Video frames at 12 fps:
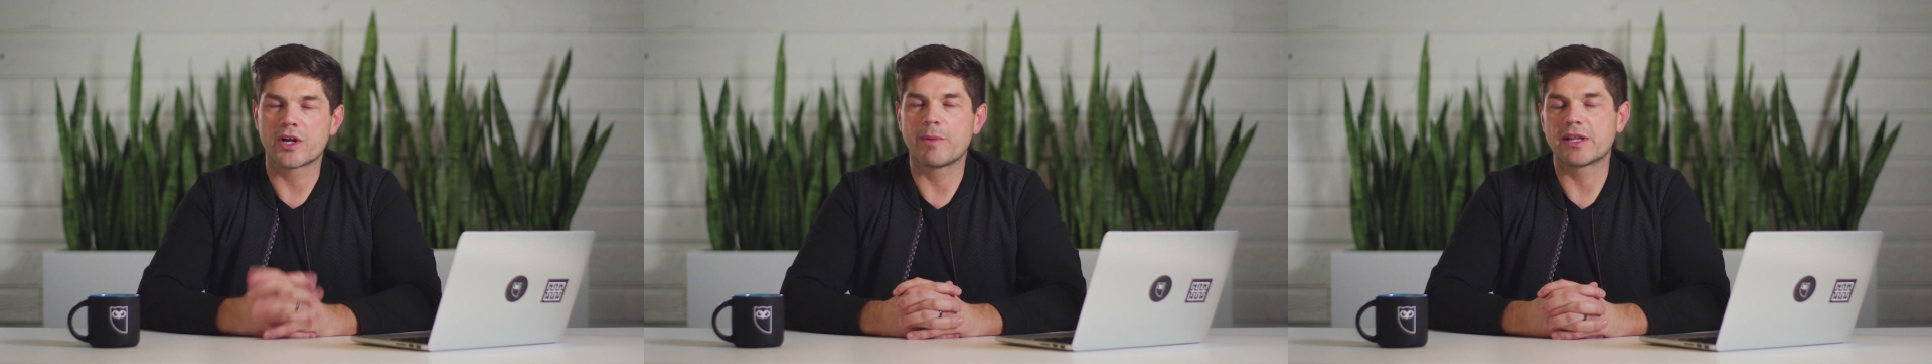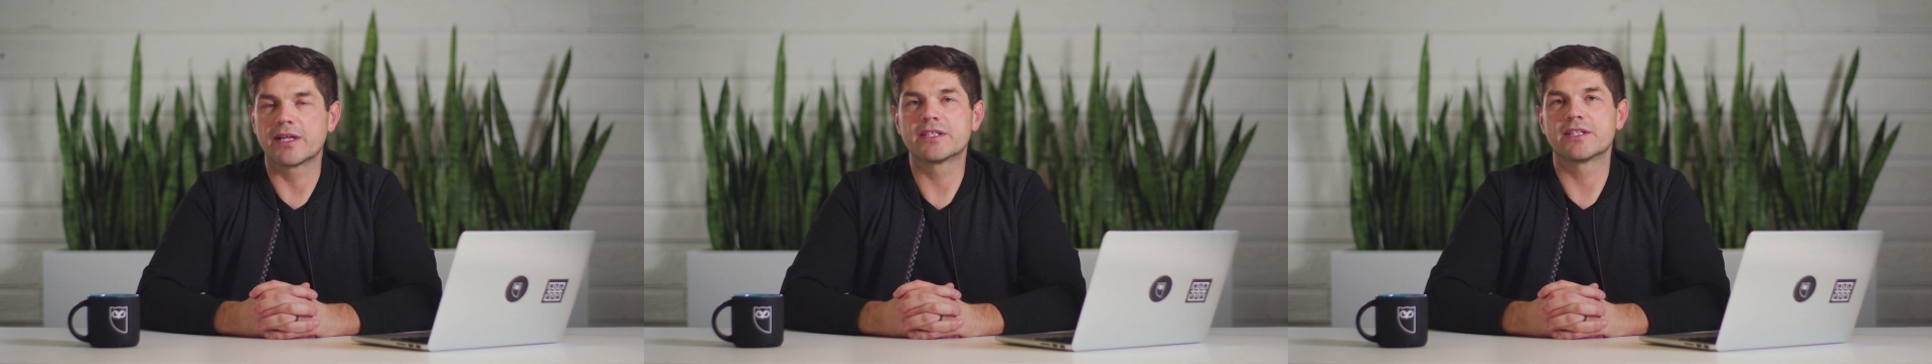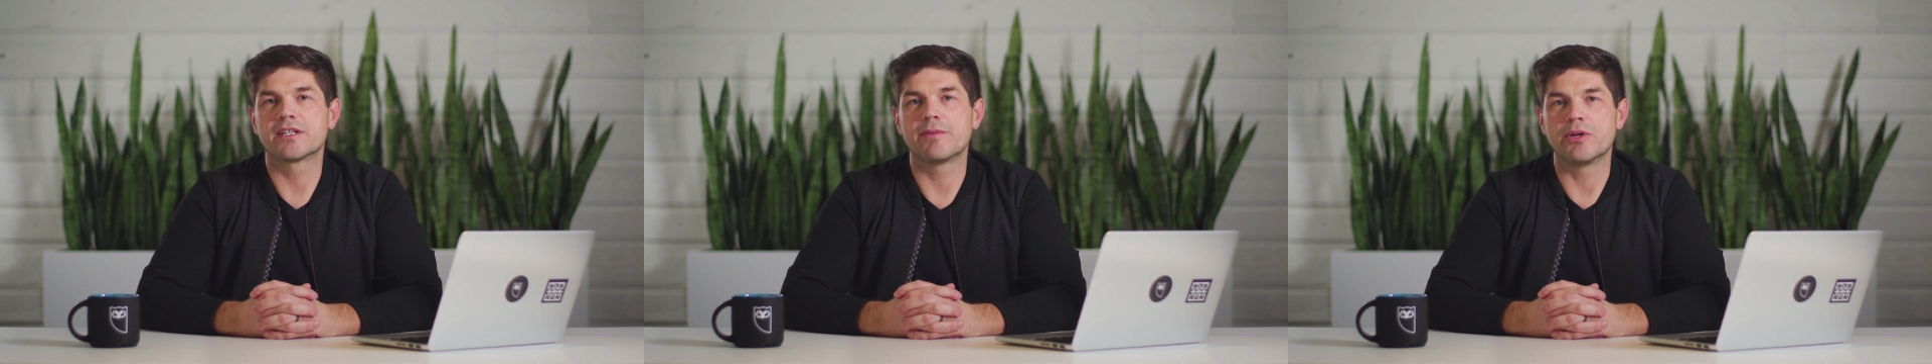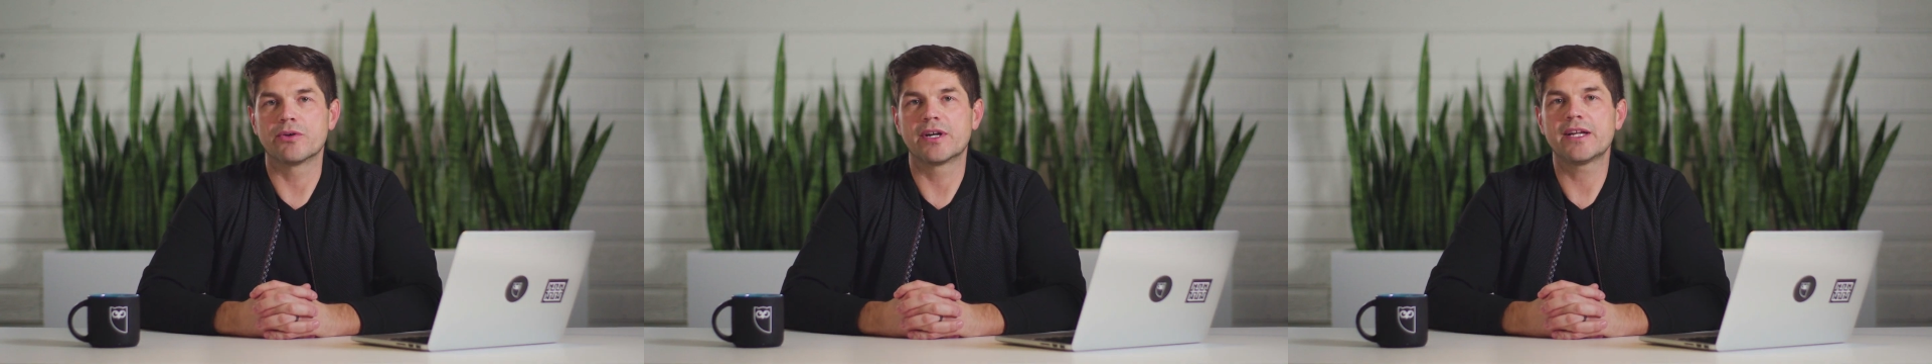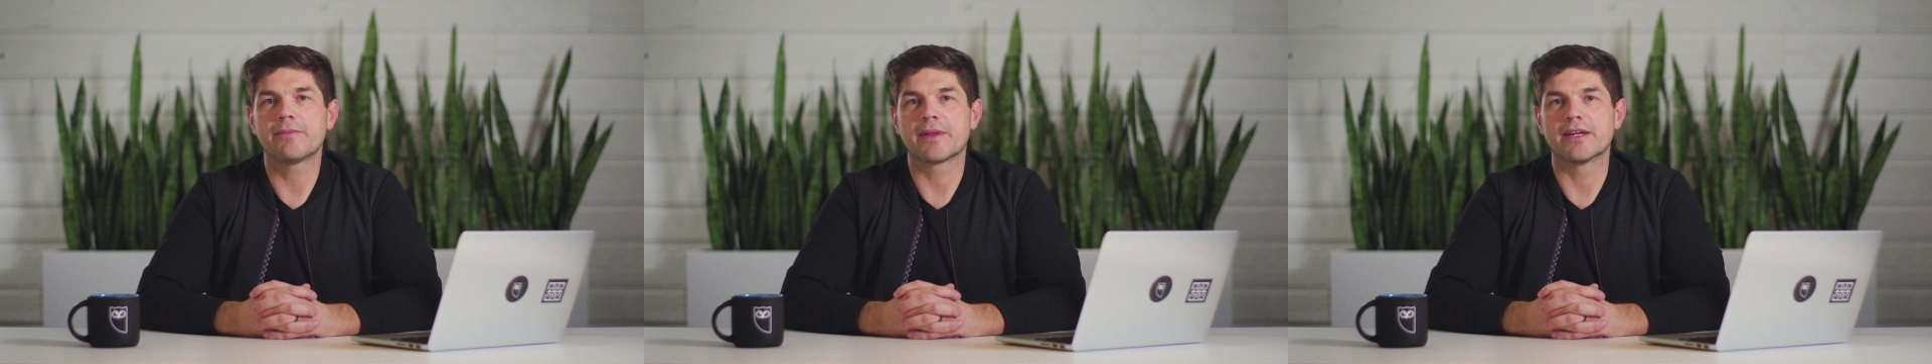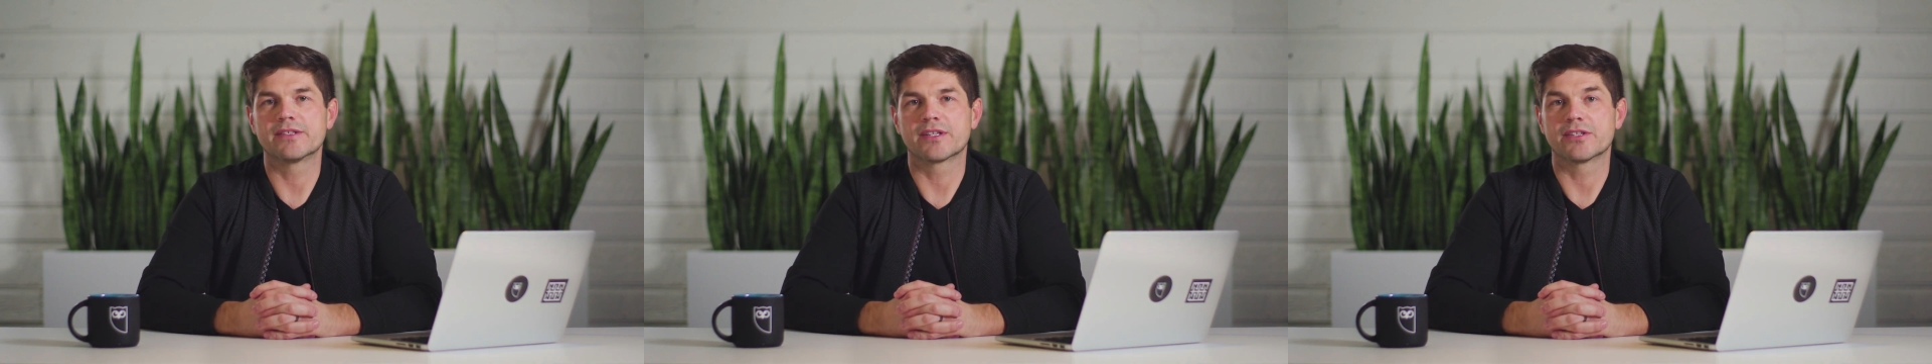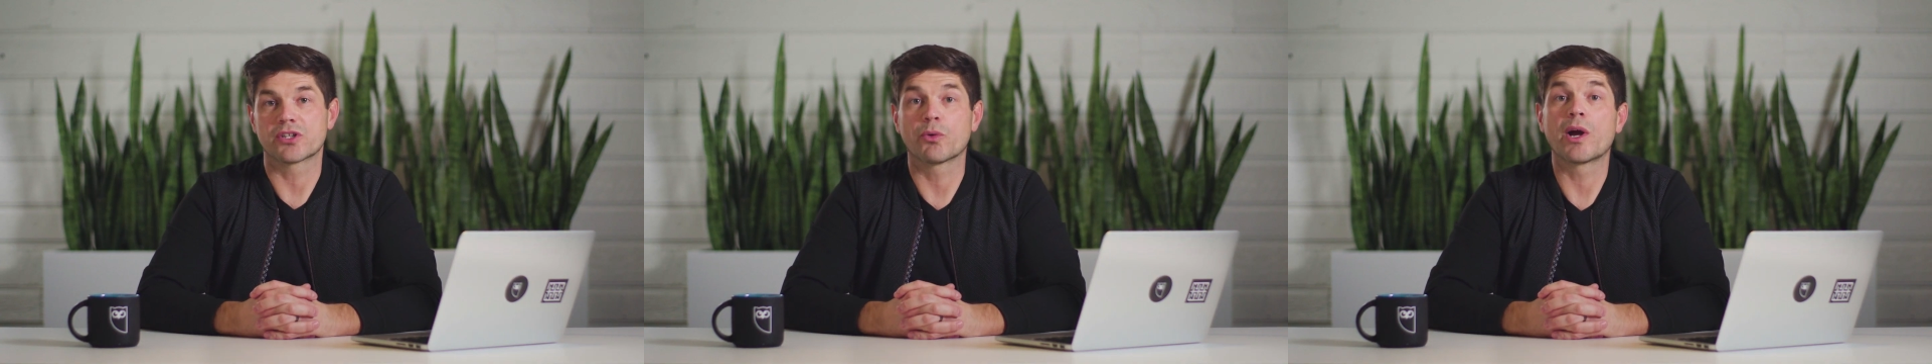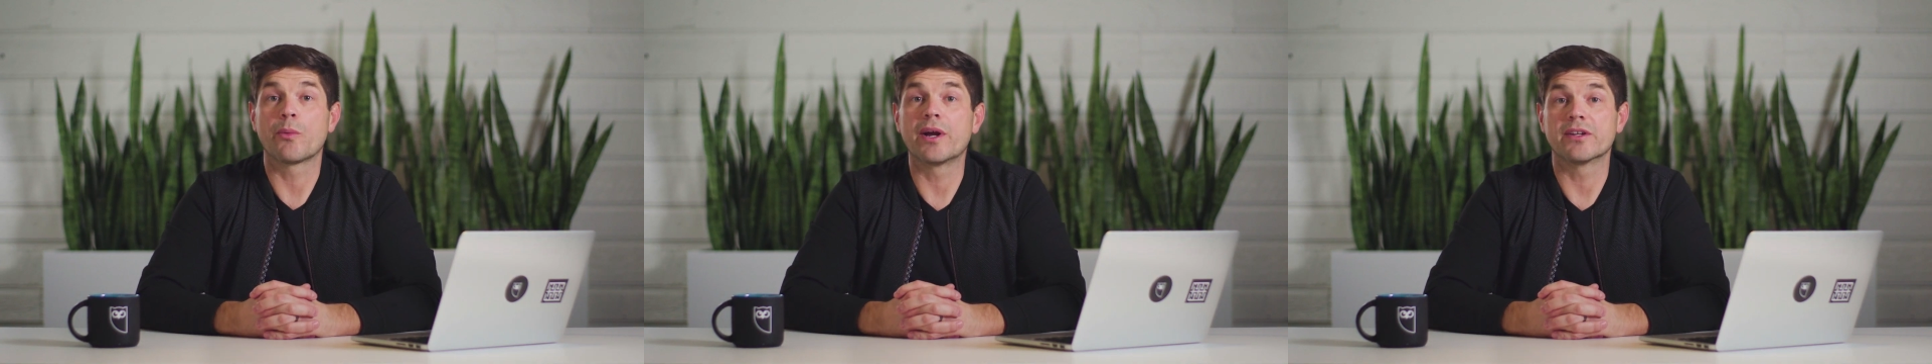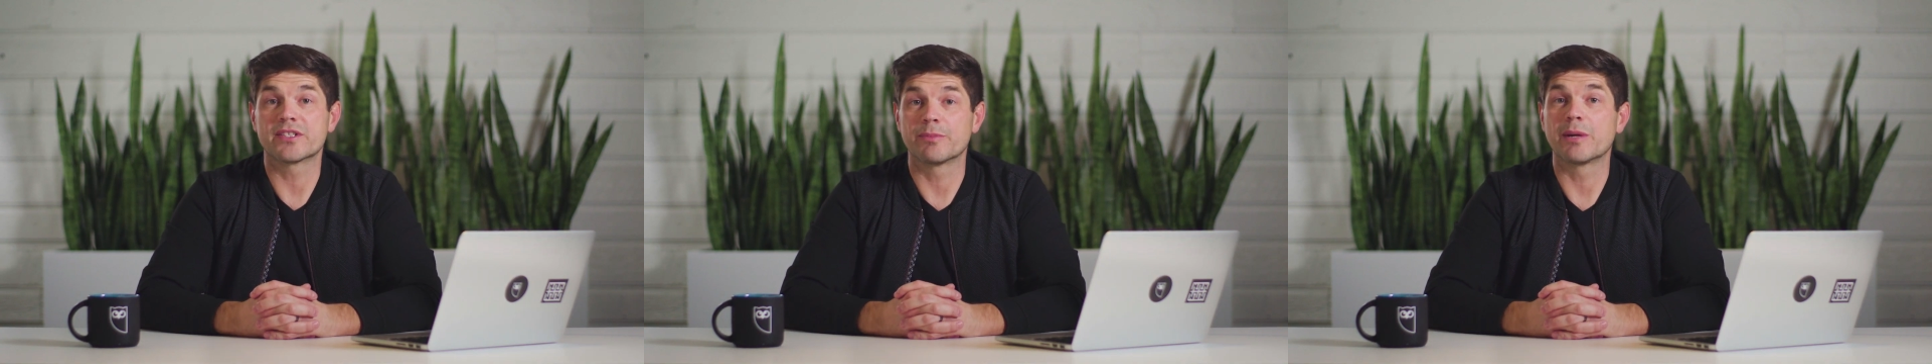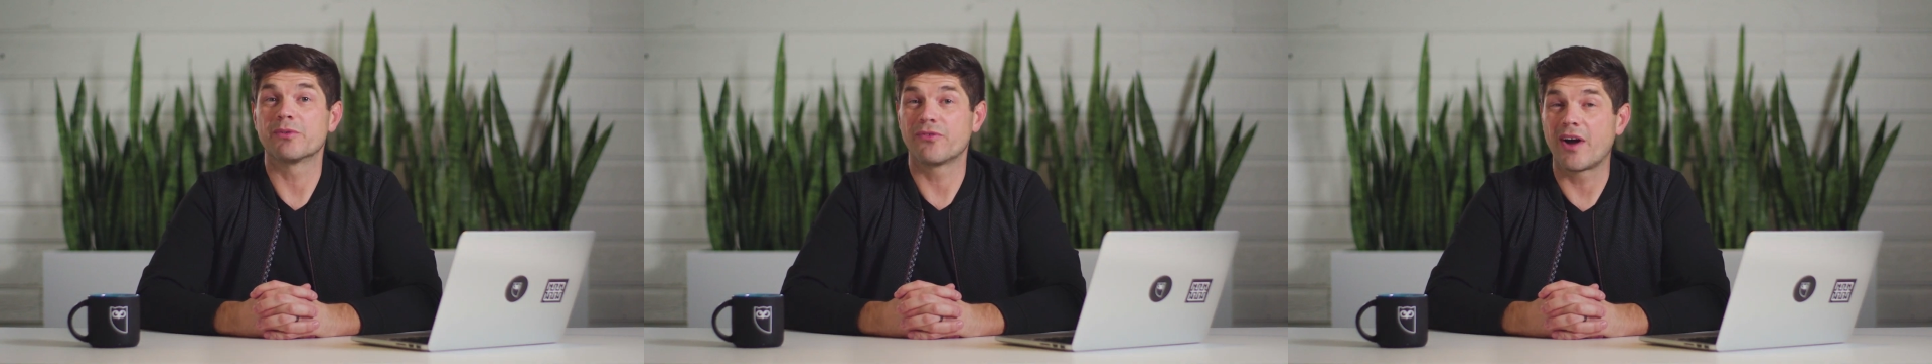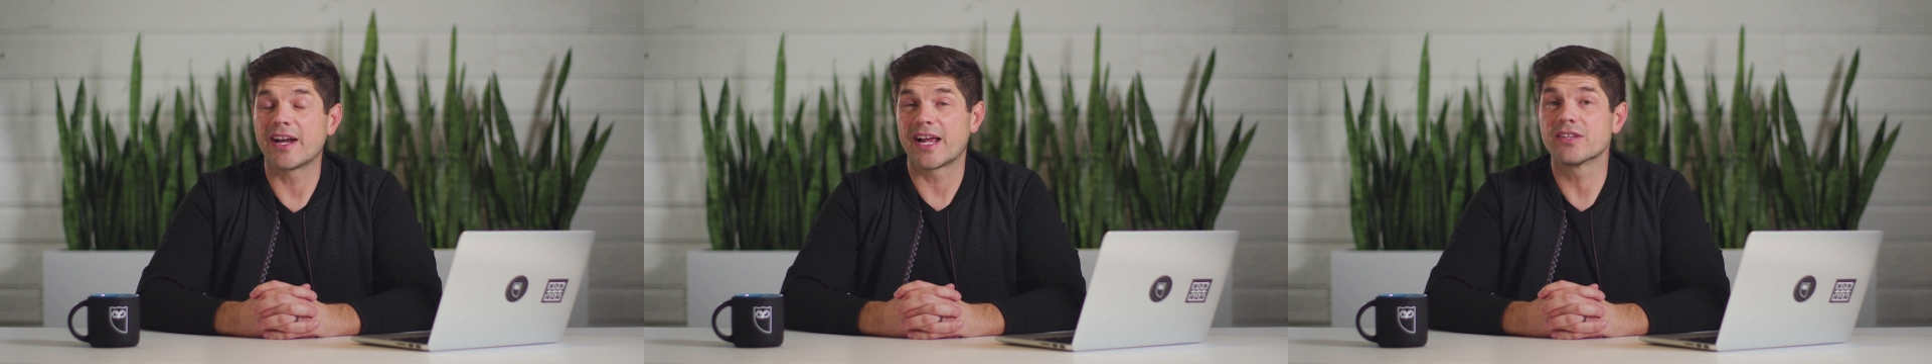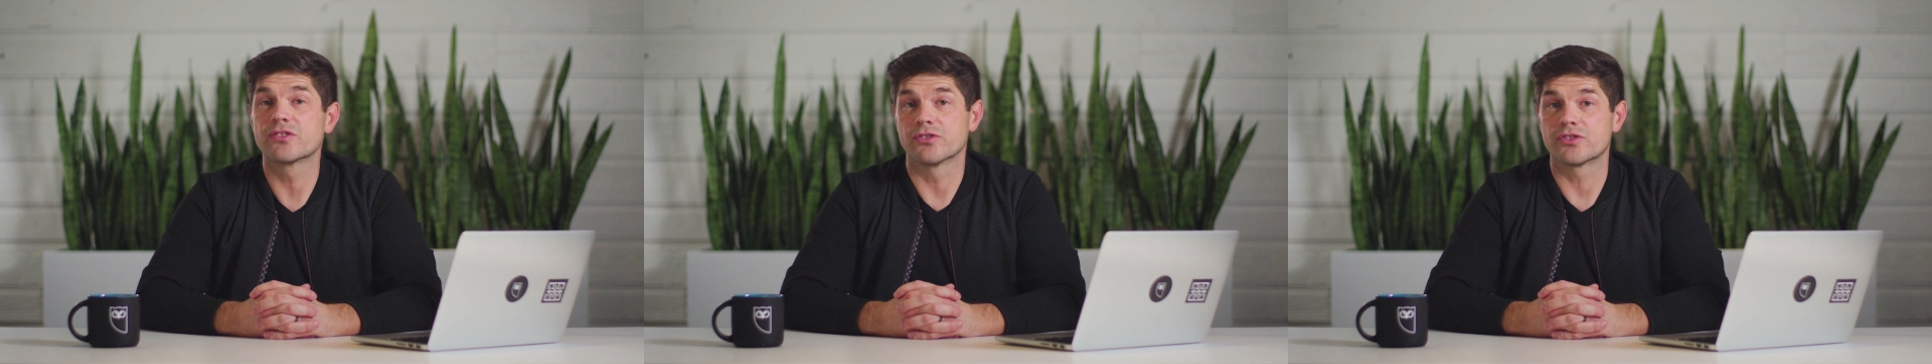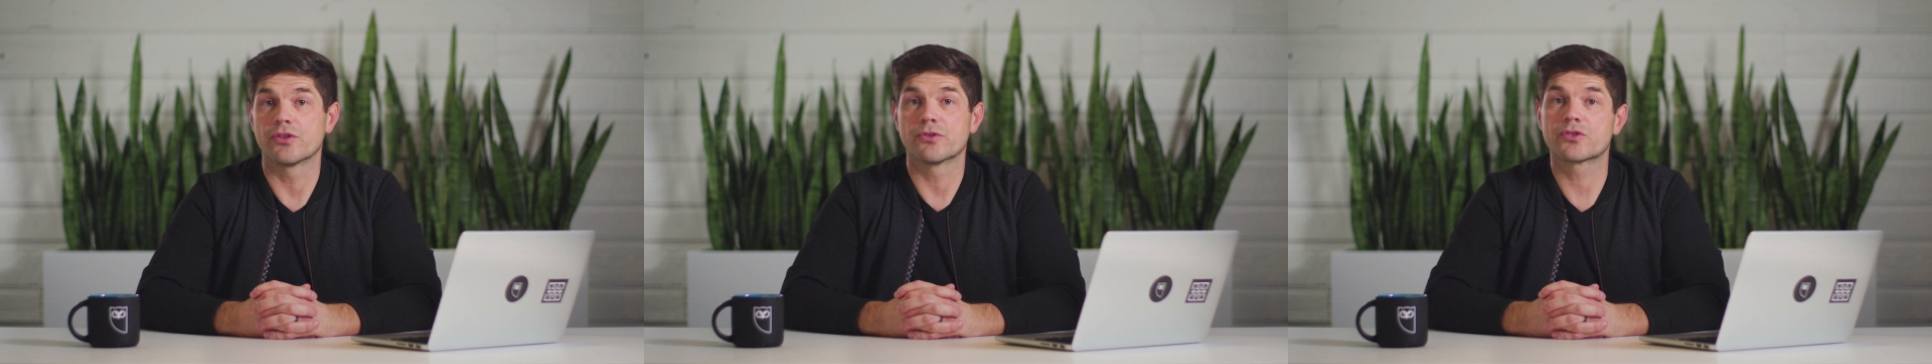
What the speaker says: to my LinkedIn community is a great way to sometimes find answers to those